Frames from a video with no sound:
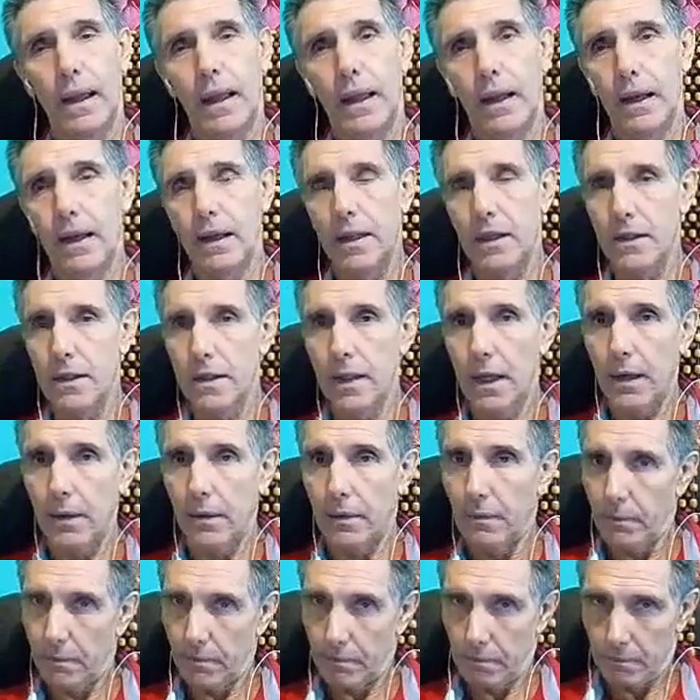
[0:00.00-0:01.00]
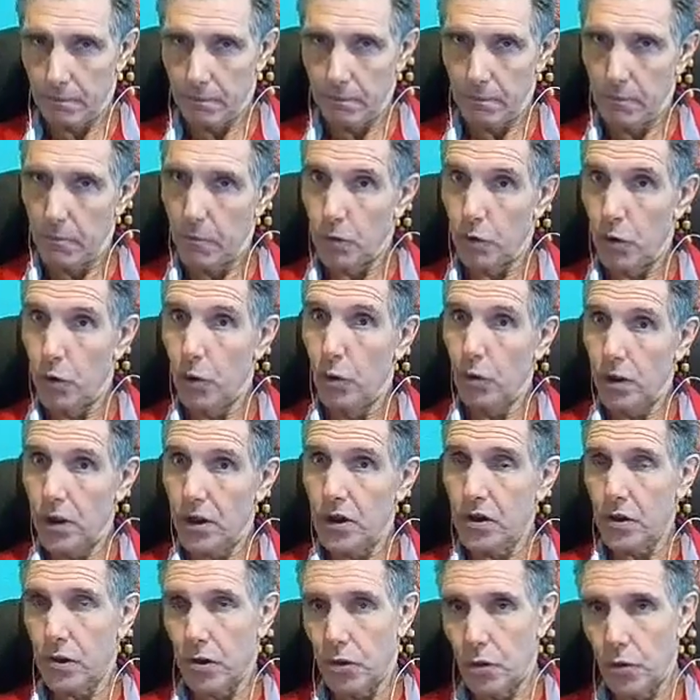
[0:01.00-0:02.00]
And as they do
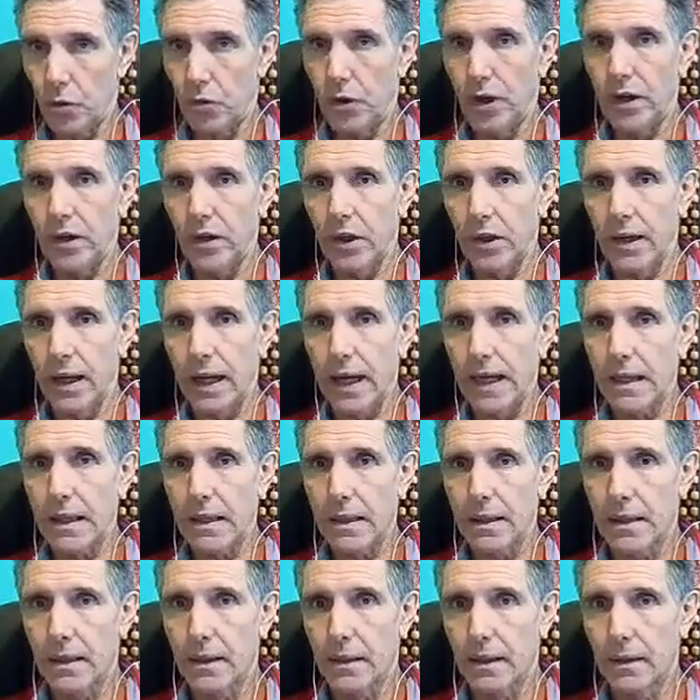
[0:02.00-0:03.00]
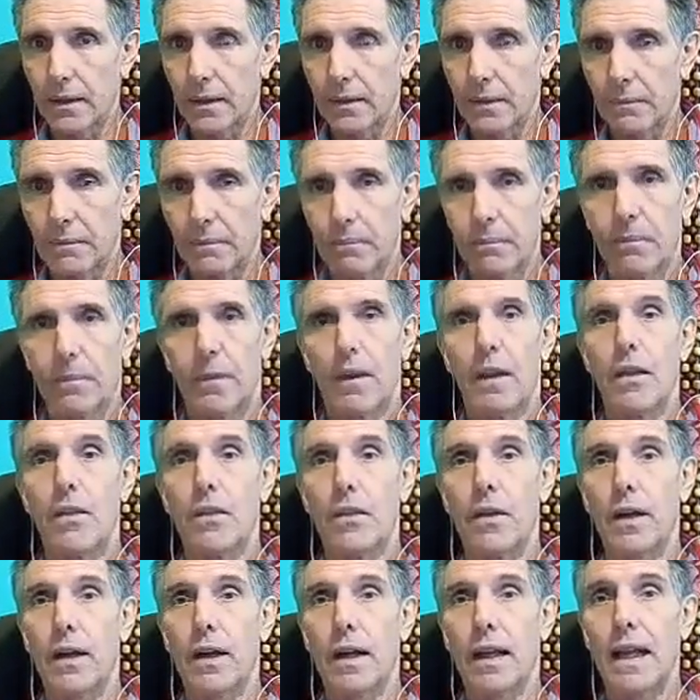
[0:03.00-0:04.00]
this during the night,
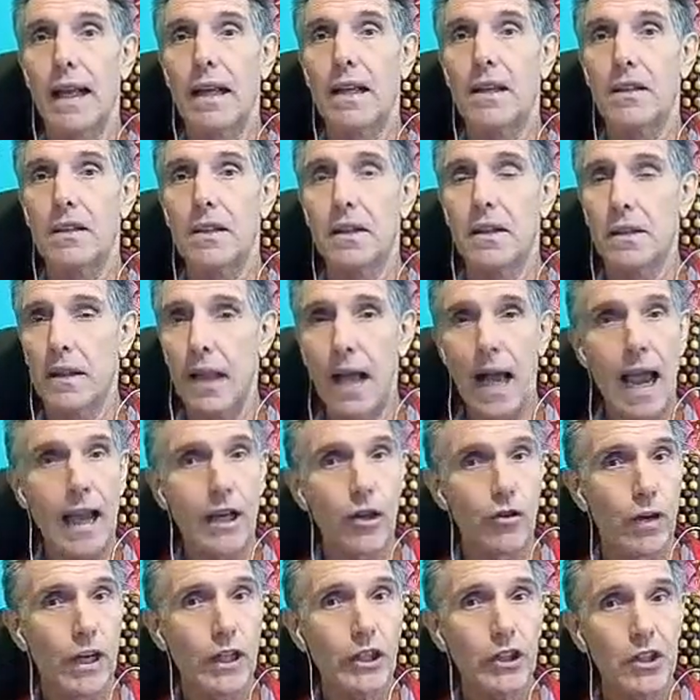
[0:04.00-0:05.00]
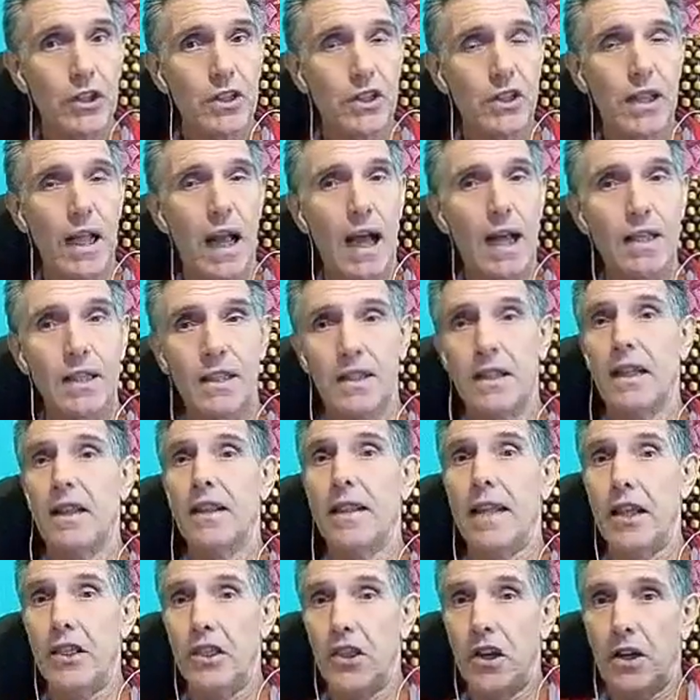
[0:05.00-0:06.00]
the cleansing, the hydration starts,
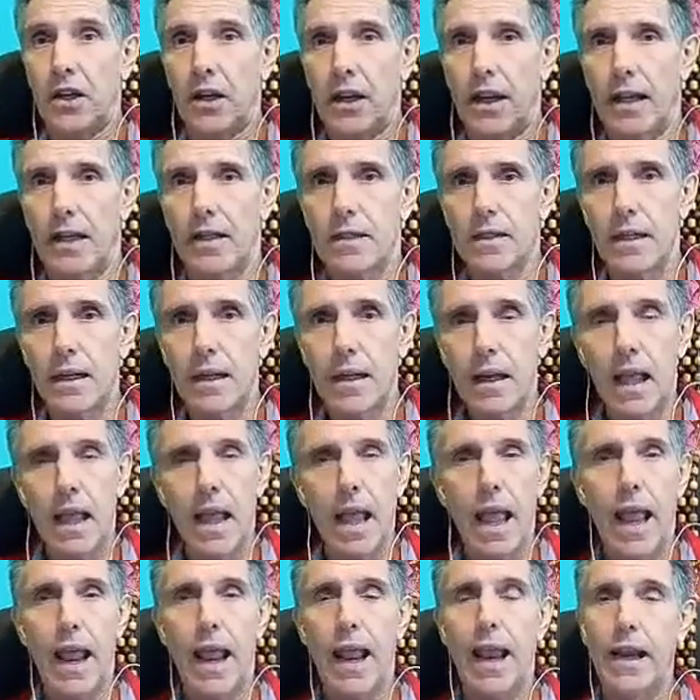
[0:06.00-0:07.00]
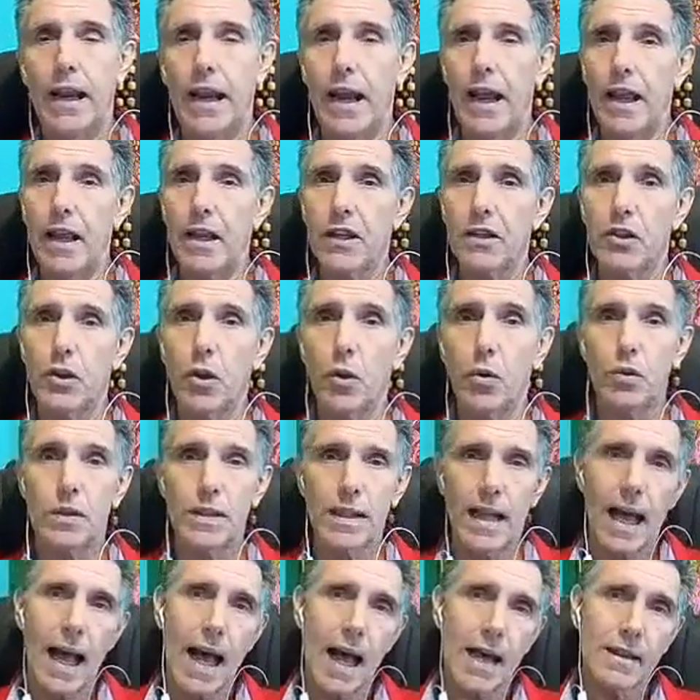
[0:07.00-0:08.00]
then the cleansing, and as
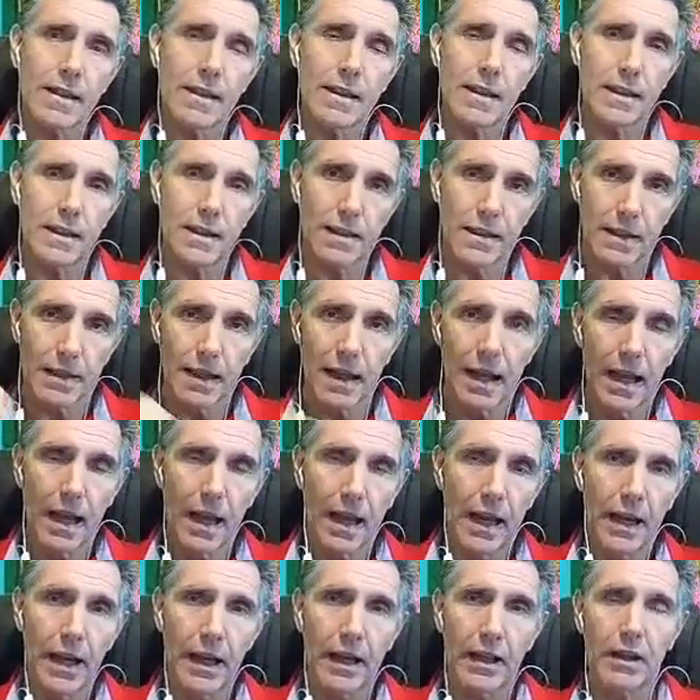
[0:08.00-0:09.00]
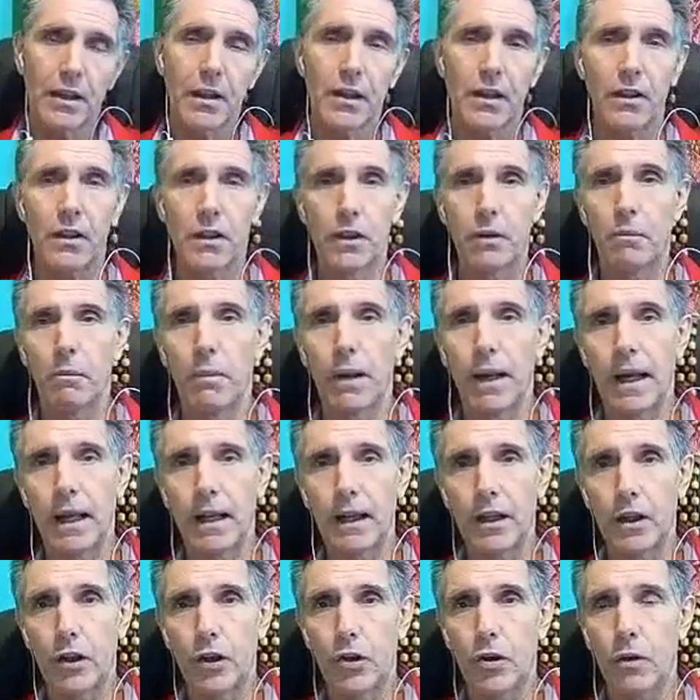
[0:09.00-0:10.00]
those acids hit the
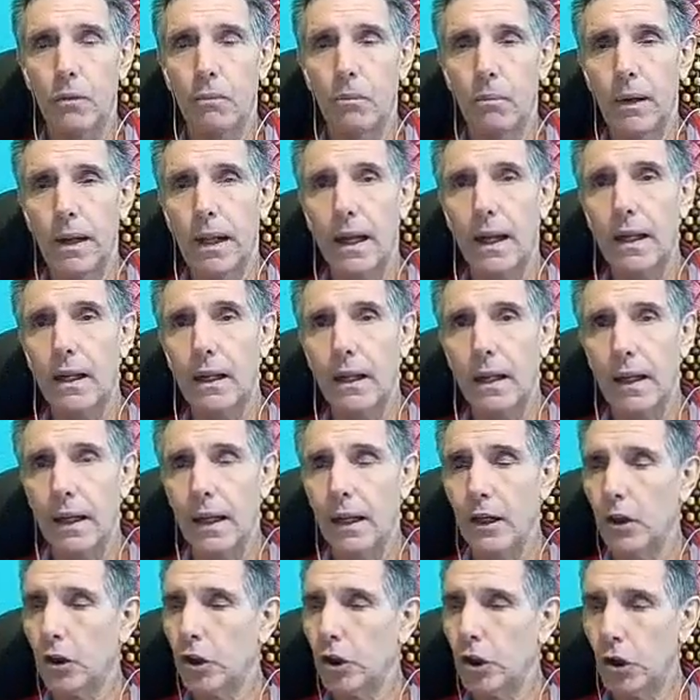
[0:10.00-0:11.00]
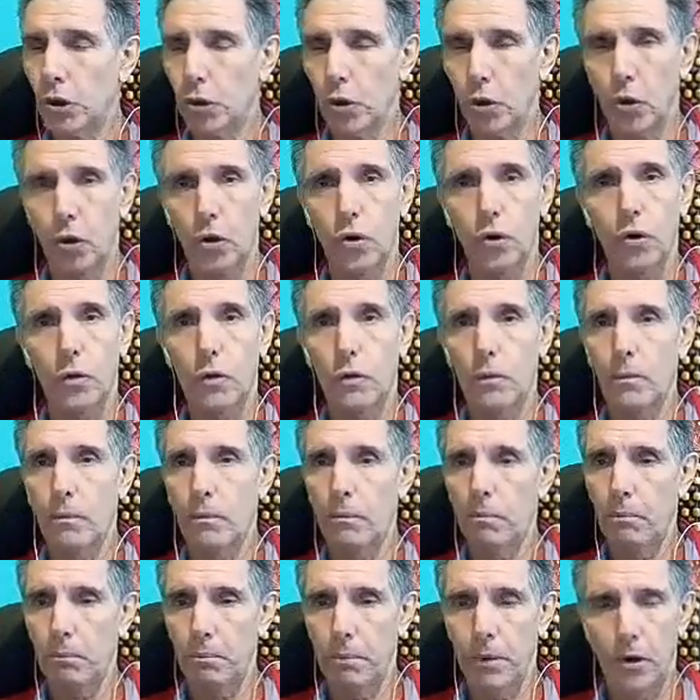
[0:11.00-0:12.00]
blood, your blood in short
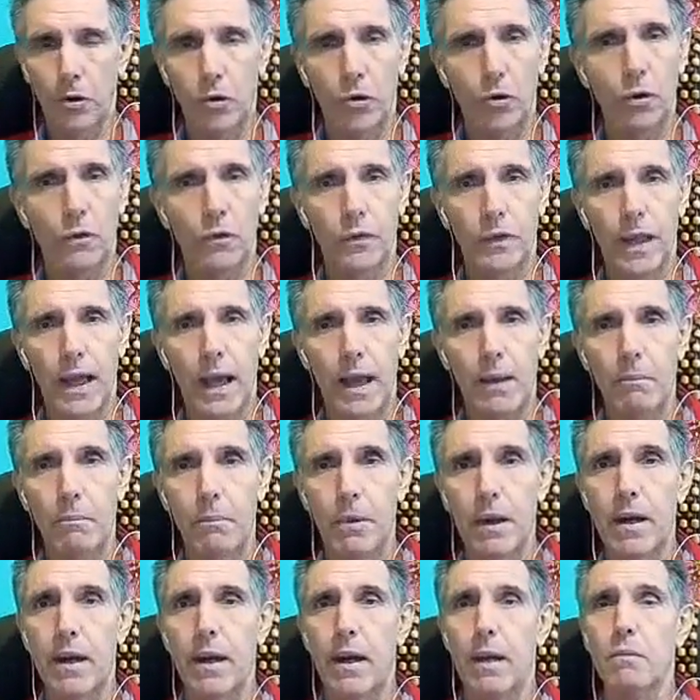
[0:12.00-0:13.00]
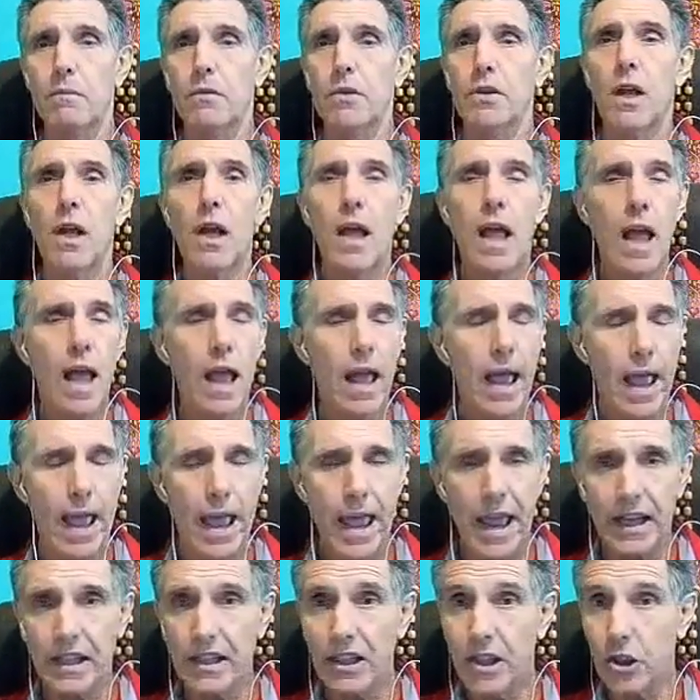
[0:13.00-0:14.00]
period of time becomes
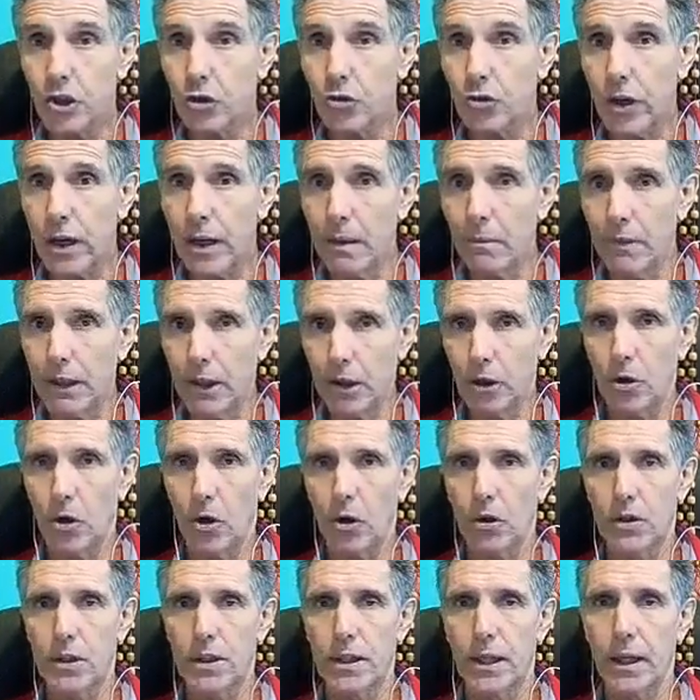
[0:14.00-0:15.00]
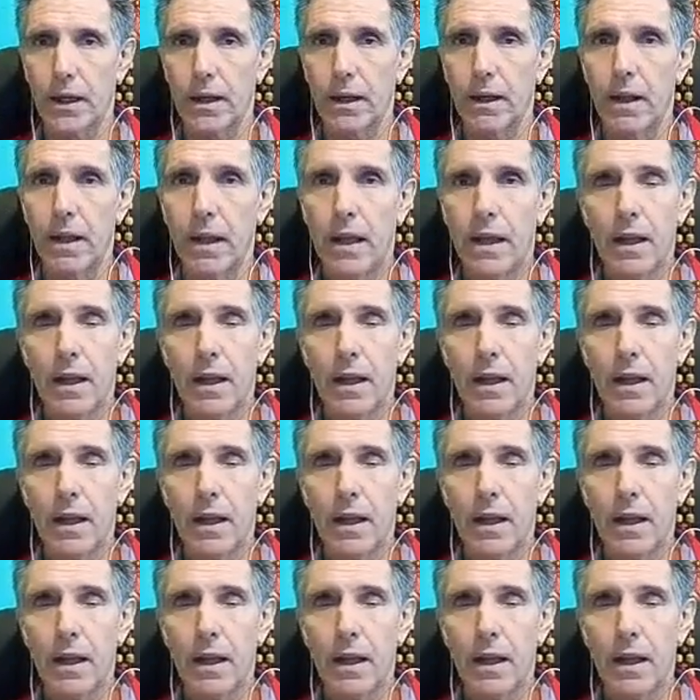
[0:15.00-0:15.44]
extremely toxic.